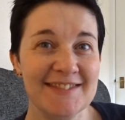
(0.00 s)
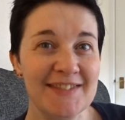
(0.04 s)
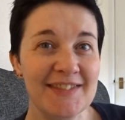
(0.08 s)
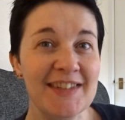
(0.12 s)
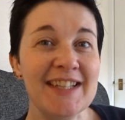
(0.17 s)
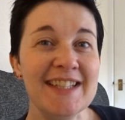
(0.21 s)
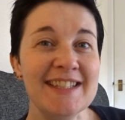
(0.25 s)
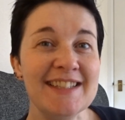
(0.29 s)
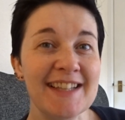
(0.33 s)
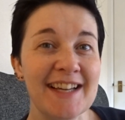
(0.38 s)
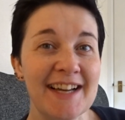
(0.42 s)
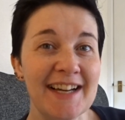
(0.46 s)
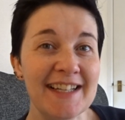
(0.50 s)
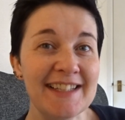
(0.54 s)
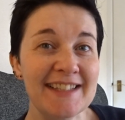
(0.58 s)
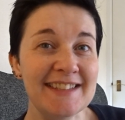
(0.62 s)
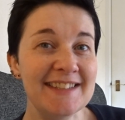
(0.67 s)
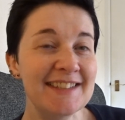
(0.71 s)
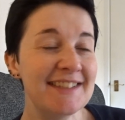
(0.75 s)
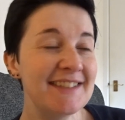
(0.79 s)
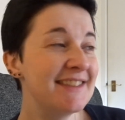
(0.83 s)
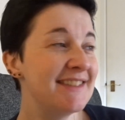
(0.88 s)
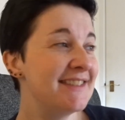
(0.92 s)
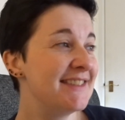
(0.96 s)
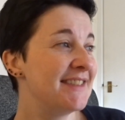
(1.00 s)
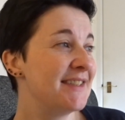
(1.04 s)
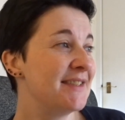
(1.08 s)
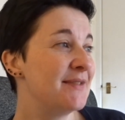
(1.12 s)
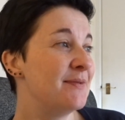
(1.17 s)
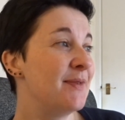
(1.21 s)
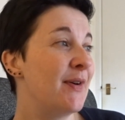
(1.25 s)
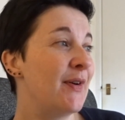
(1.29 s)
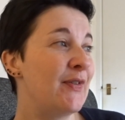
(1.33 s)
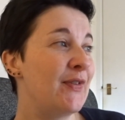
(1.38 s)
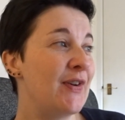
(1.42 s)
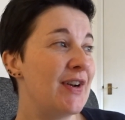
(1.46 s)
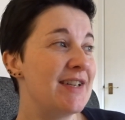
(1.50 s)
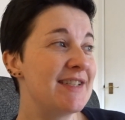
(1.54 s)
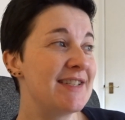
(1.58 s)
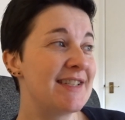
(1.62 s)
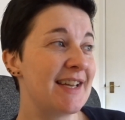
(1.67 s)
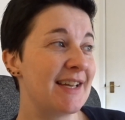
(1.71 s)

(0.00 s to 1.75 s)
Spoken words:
Excited. My friend